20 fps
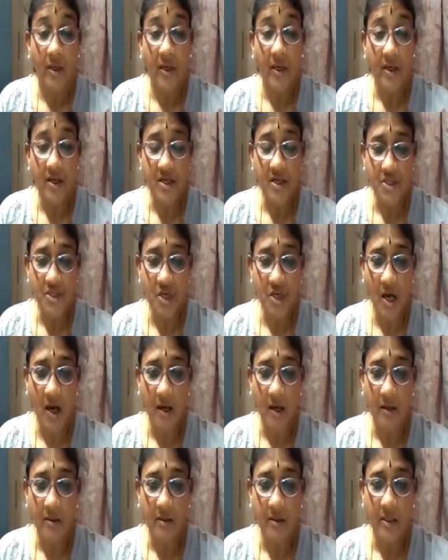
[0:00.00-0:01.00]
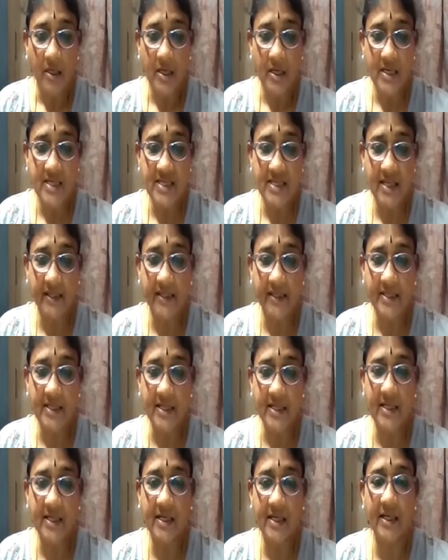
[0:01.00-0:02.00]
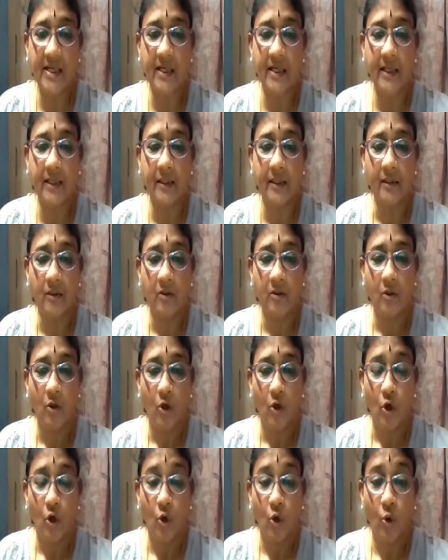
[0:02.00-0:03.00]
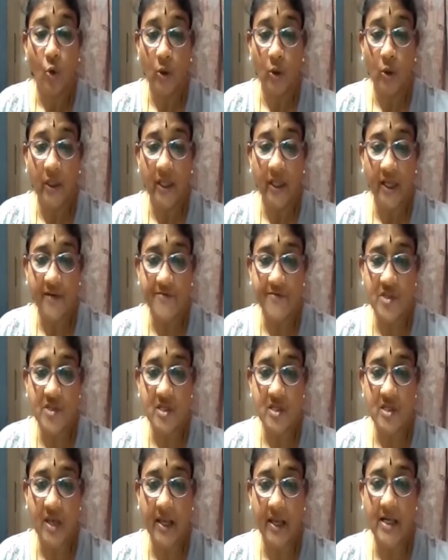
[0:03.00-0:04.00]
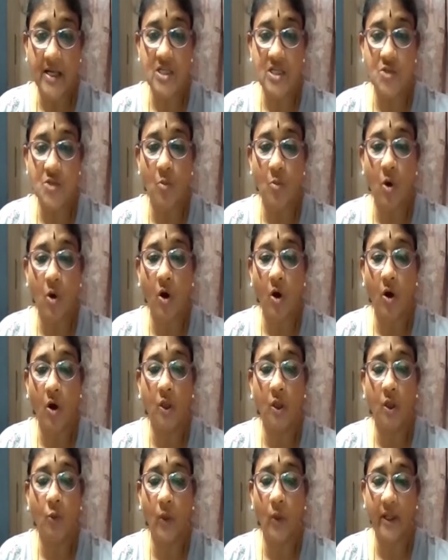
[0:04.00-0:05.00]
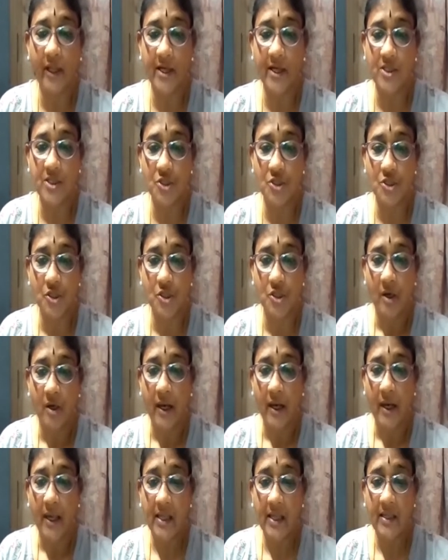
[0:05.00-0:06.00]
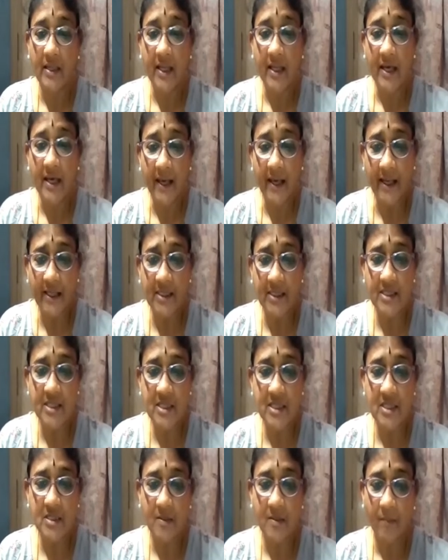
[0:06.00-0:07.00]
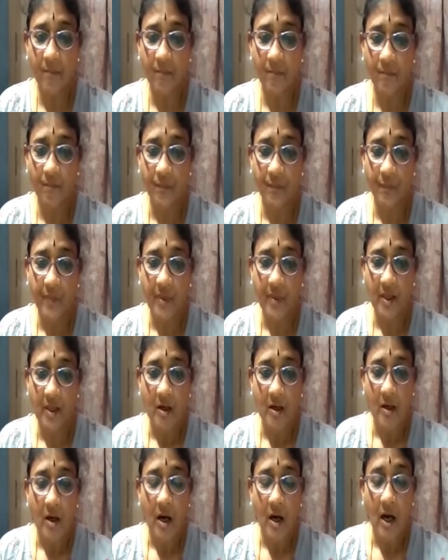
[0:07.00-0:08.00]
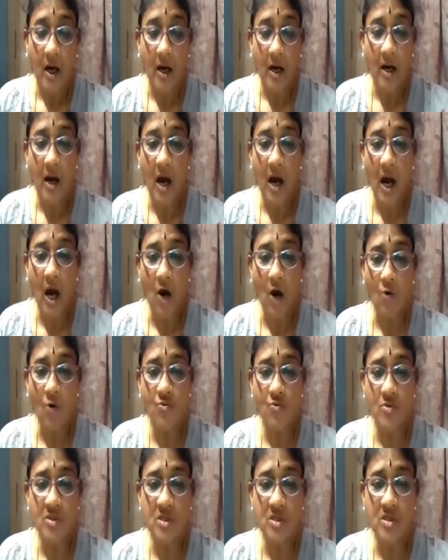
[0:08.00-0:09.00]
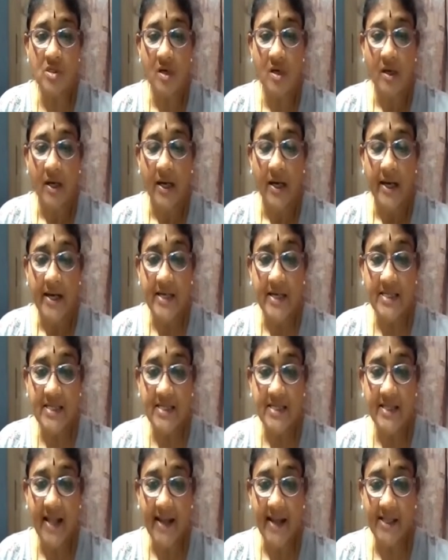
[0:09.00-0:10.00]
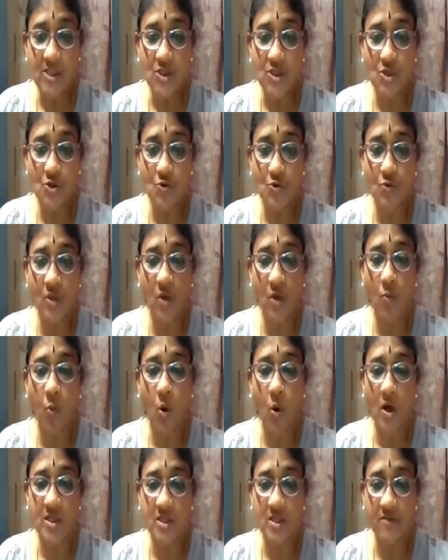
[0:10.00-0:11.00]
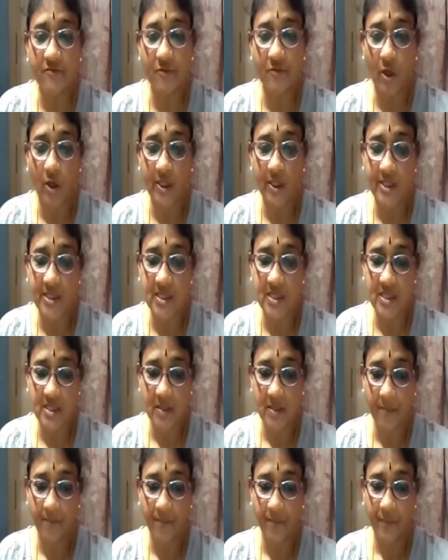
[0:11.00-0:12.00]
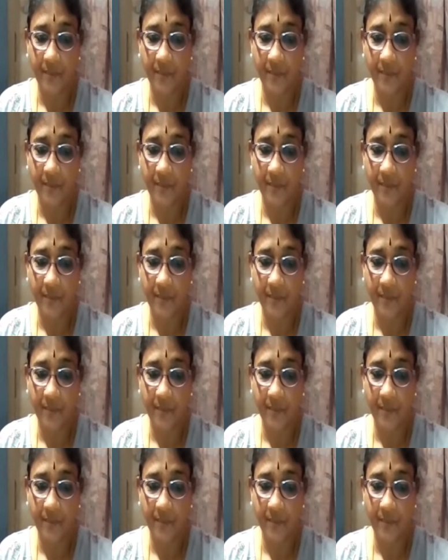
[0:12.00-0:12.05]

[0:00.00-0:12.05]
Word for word: Girisha is a little girl who lives in a small village in the hills. Her house is next to the waterfalls.